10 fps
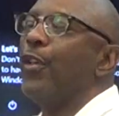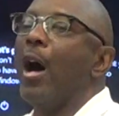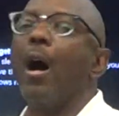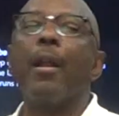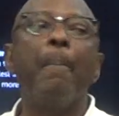
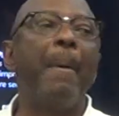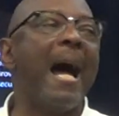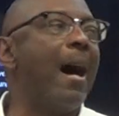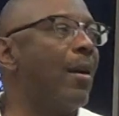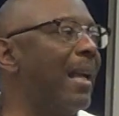thought
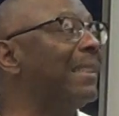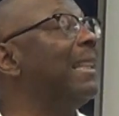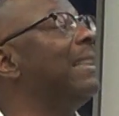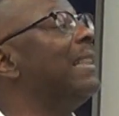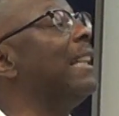about it. I
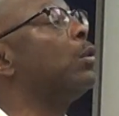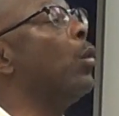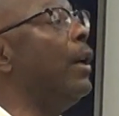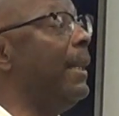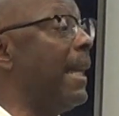think that's
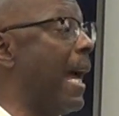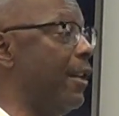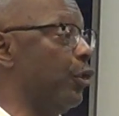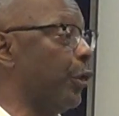where he got in